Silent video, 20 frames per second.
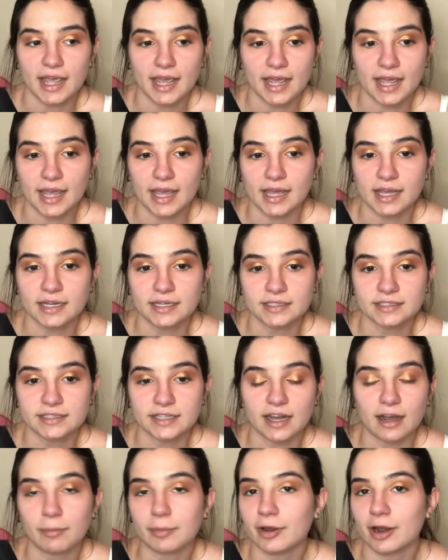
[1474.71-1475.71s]
and
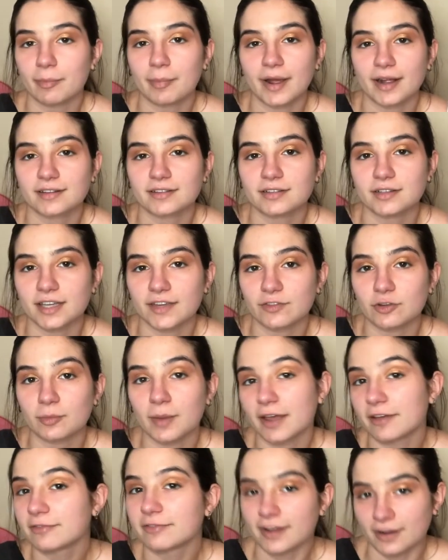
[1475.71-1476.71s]
I'll be right back to give you
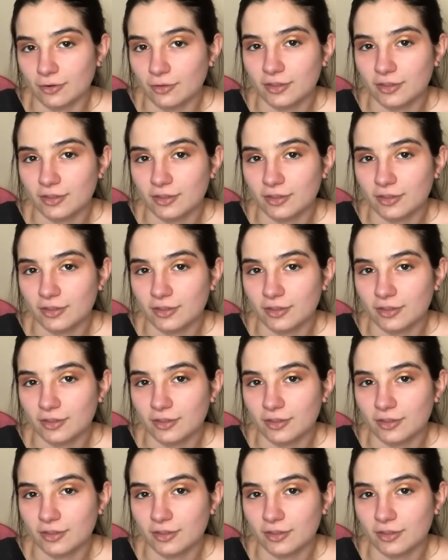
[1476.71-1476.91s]
my final